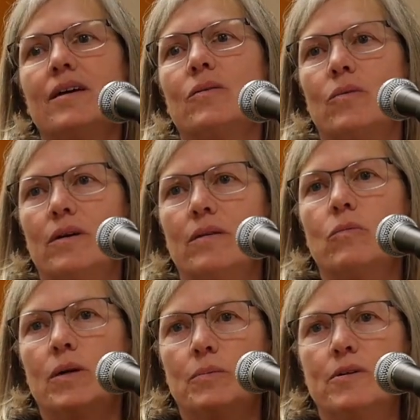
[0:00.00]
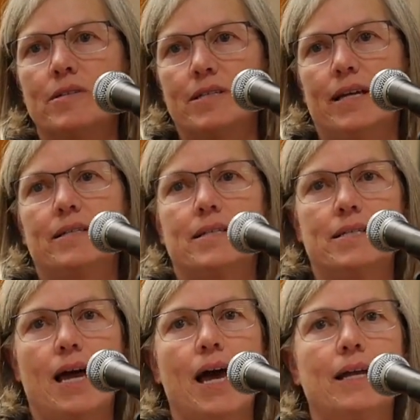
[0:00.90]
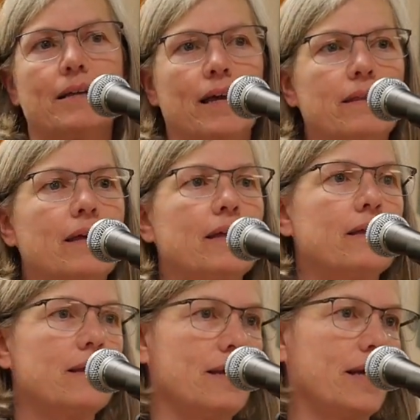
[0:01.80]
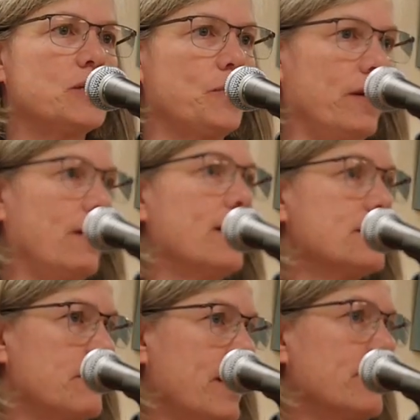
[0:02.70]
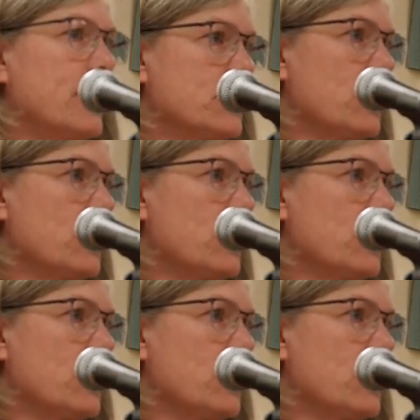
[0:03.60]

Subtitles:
where one person takes a shot and then the next player has to make that